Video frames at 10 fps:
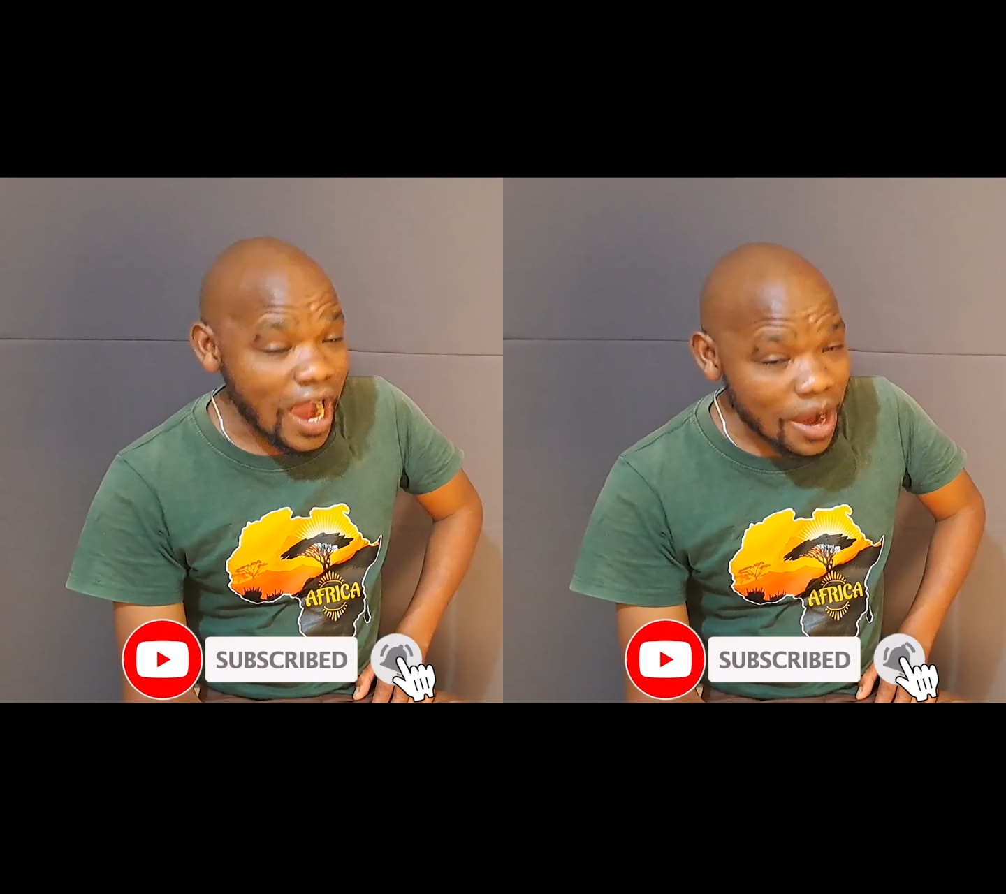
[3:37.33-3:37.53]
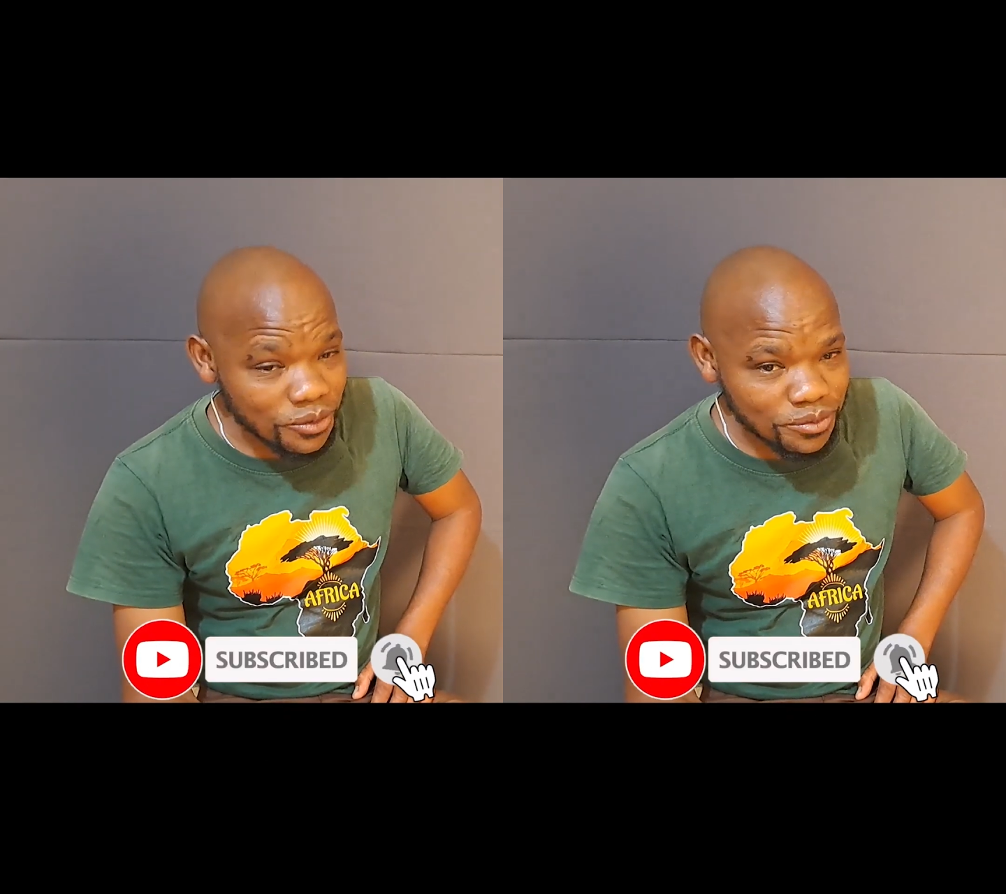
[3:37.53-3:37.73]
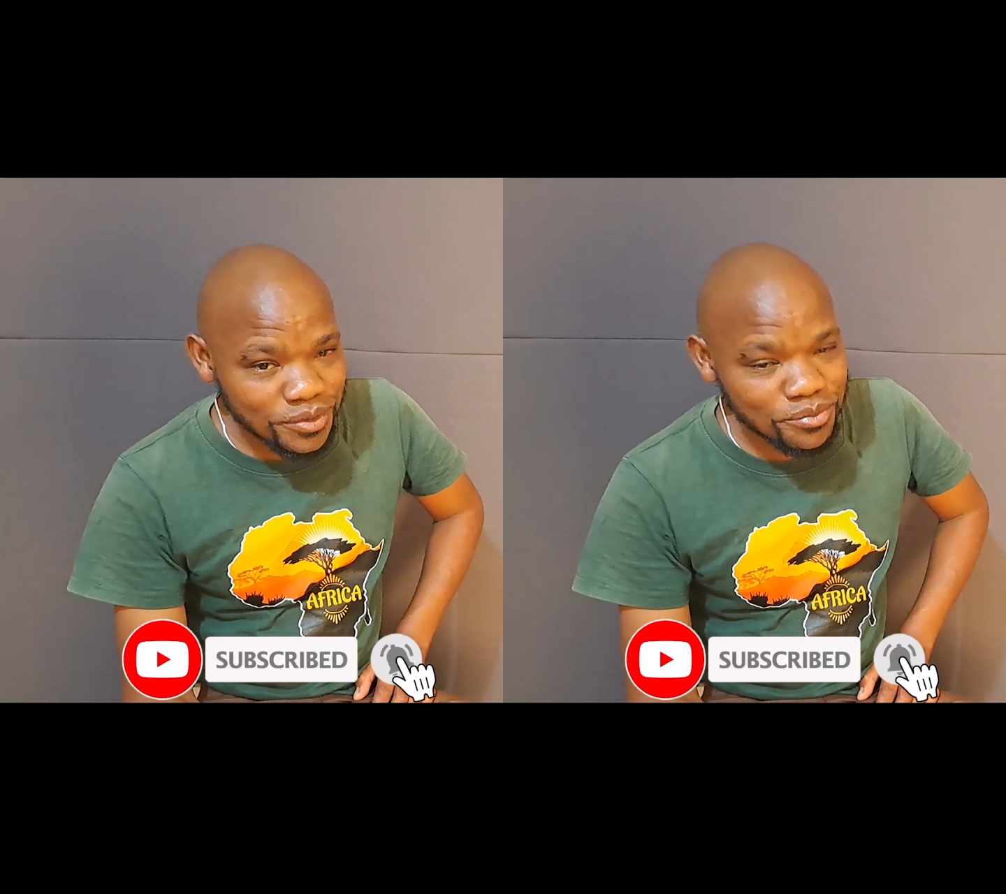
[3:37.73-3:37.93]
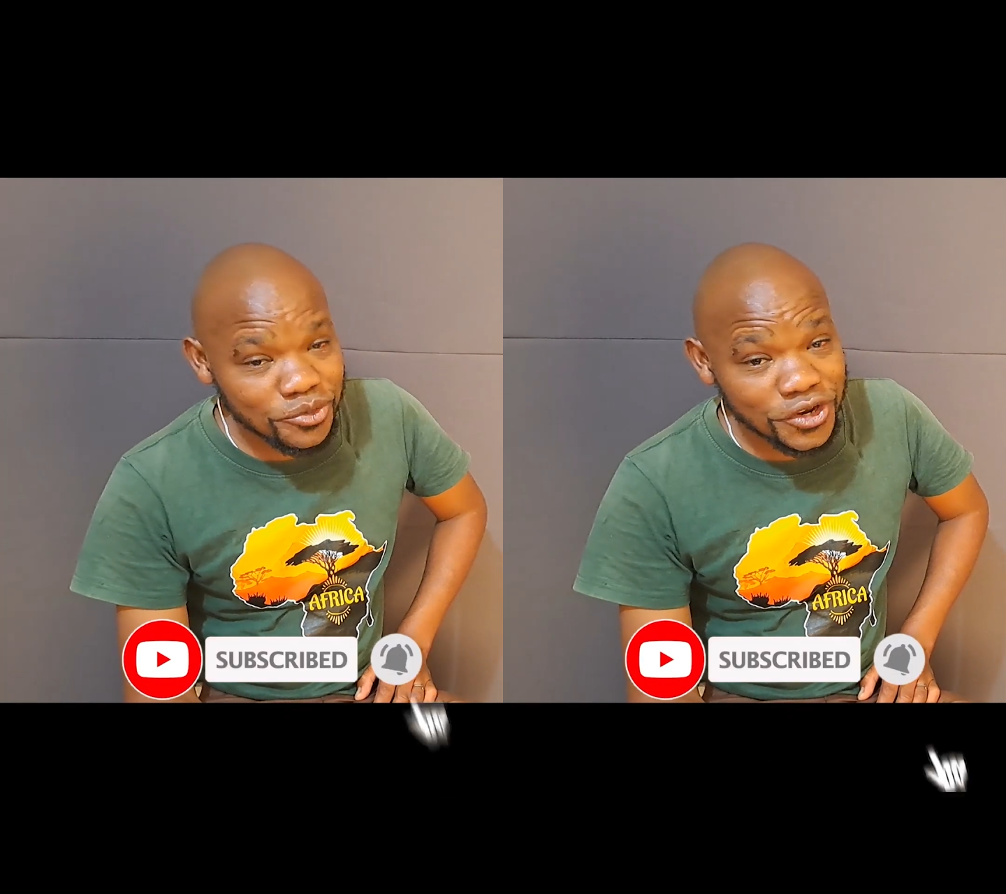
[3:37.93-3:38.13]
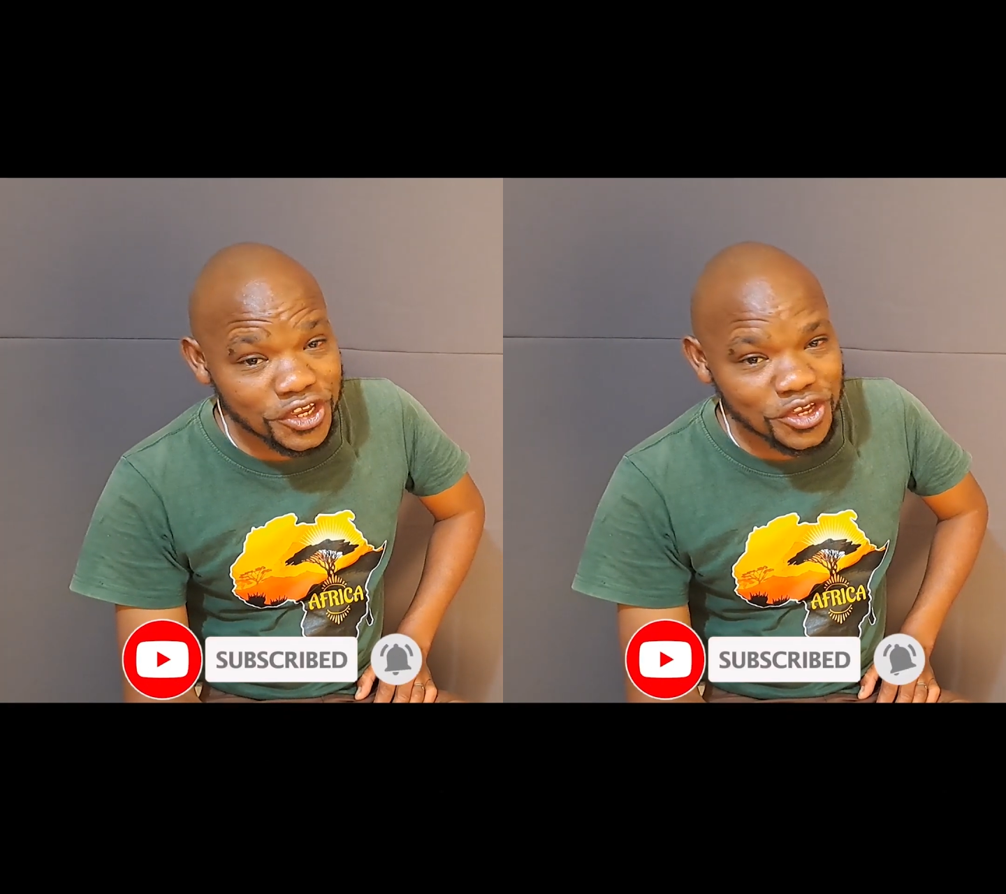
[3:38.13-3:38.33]
I will be
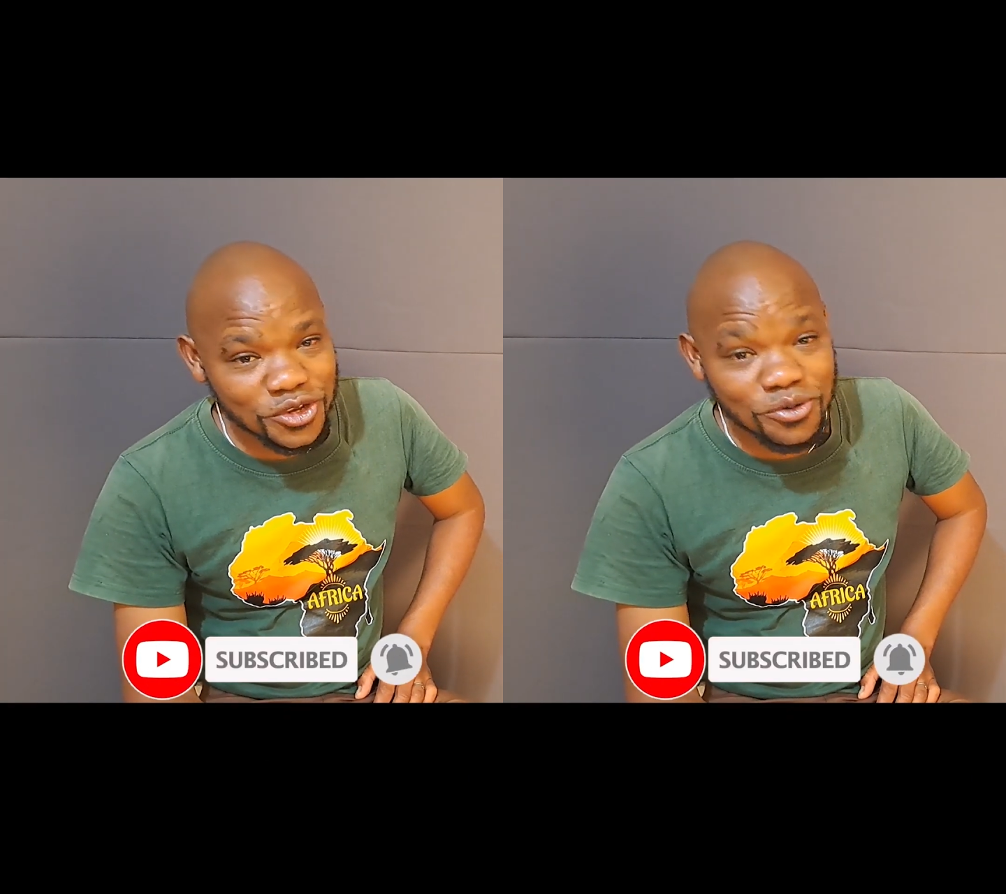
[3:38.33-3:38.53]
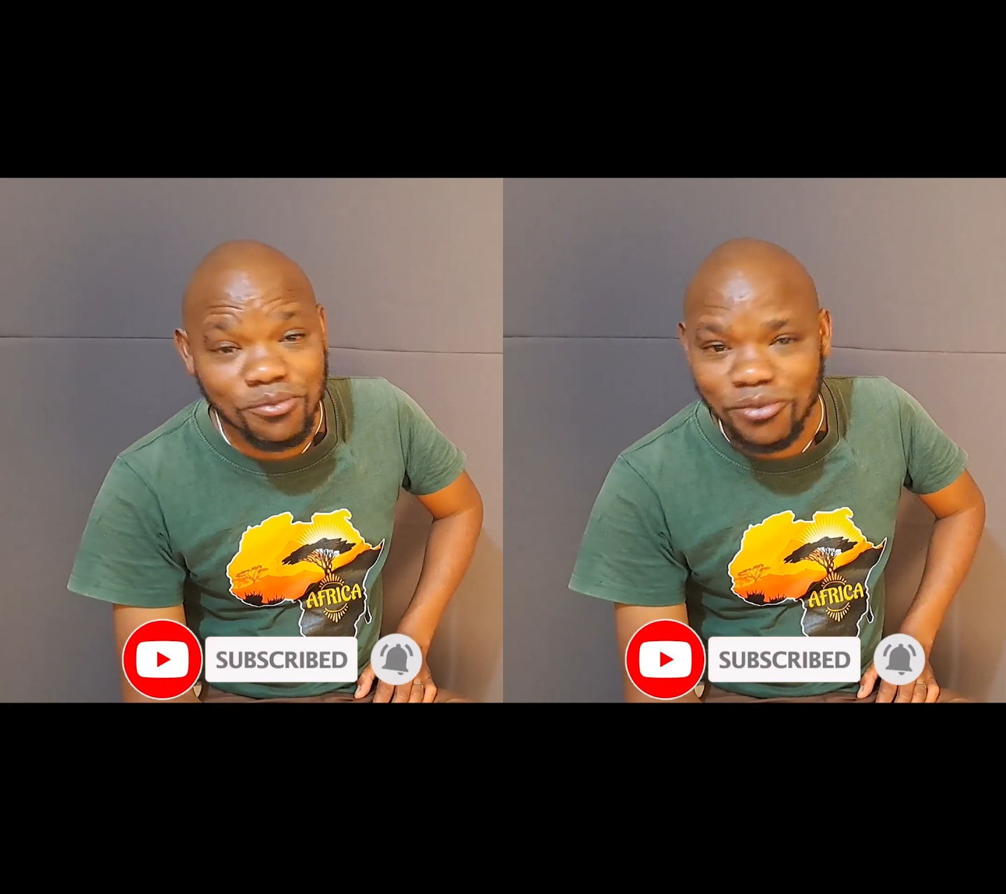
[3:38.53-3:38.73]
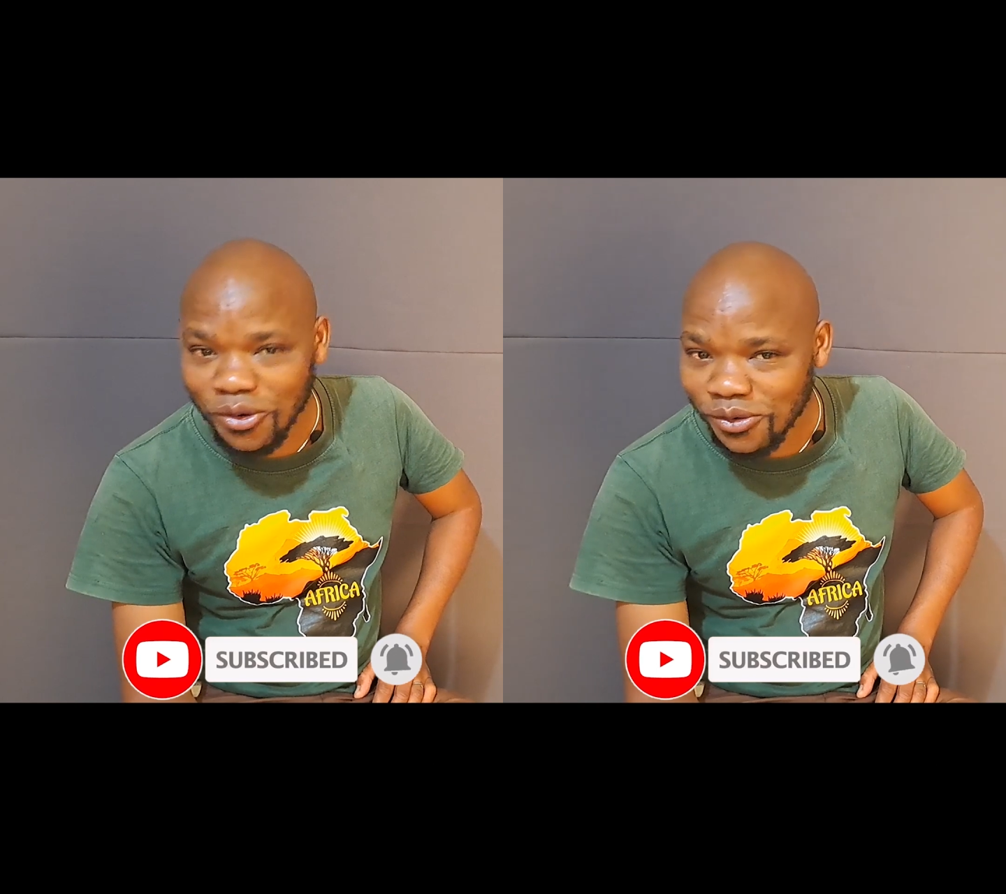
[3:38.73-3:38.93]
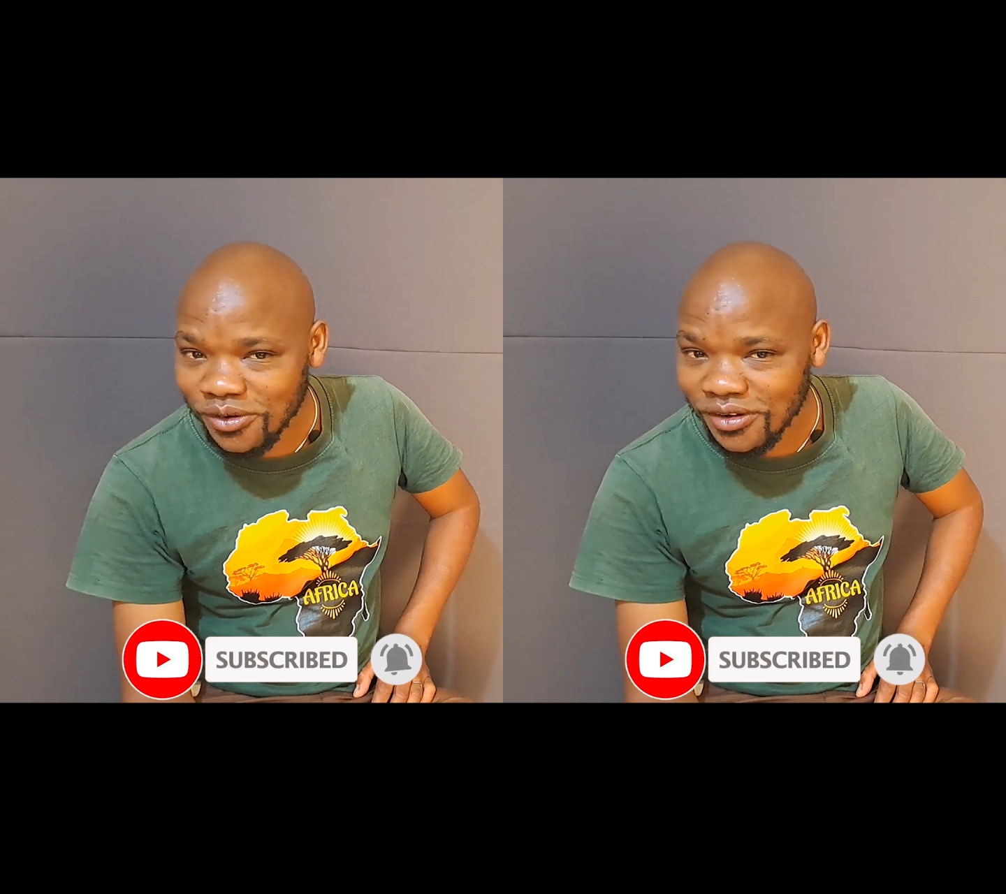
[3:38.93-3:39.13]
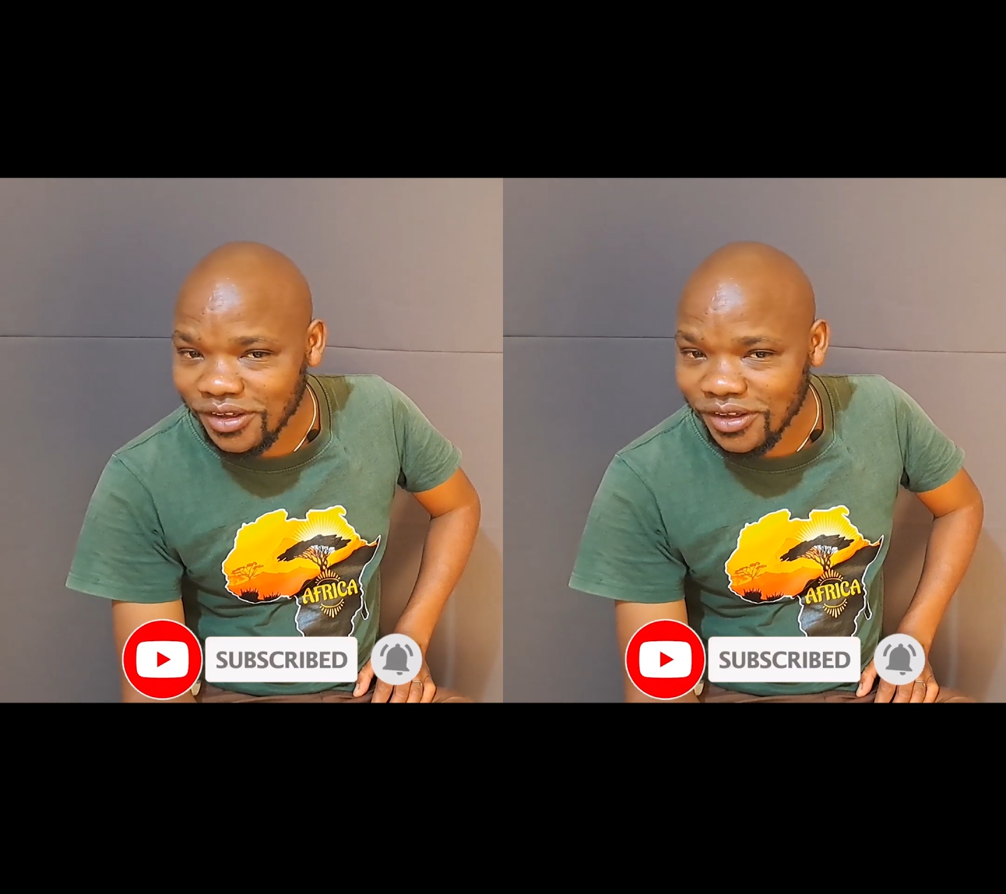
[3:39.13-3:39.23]
bringing you more